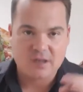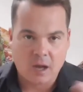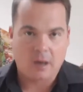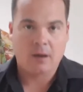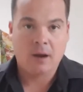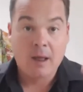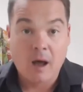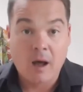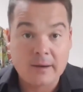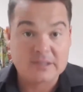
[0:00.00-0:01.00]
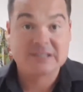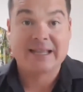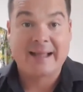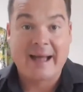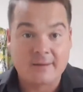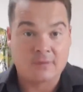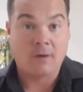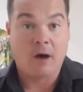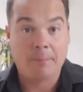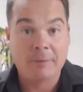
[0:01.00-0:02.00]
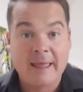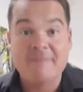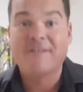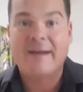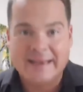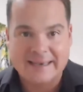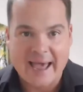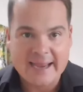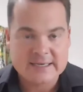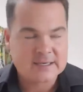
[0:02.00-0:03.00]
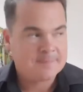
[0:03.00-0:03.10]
on staccato, on playing very light,